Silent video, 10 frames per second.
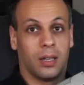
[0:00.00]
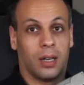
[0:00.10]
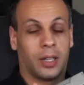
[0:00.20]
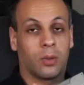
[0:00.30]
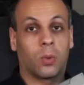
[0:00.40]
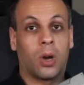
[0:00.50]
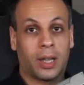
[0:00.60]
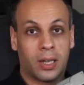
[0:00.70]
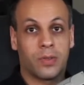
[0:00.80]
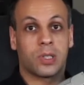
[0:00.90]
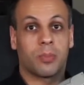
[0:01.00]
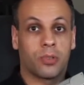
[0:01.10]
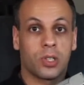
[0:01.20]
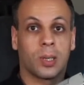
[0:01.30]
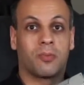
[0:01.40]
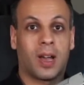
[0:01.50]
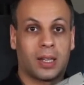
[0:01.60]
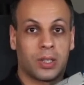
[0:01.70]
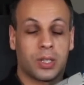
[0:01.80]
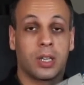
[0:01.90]
on the wrong end of a slippery slope
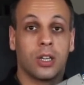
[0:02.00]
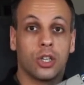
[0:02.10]
fallacy.